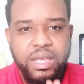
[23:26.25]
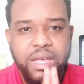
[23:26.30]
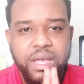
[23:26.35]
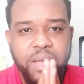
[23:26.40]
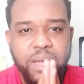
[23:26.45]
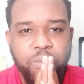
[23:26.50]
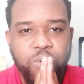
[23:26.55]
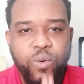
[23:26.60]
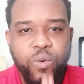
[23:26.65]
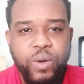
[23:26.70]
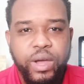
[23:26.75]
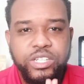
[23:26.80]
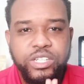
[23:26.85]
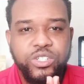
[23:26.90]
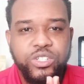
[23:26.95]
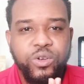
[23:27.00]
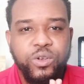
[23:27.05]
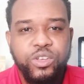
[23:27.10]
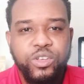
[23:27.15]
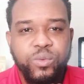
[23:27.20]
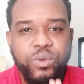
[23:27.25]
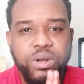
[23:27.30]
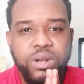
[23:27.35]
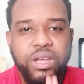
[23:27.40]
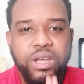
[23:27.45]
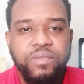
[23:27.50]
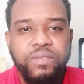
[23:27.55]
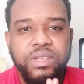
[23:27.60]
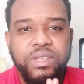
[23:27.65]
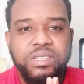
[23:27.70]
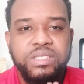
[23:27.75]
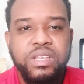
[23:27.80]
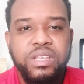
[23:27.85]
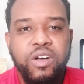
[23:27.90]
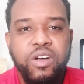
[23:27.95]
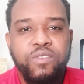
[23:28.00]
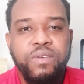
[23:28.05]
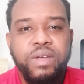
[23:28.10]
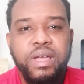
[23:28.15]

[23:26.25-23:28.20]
I'm quite sure you would love yourself.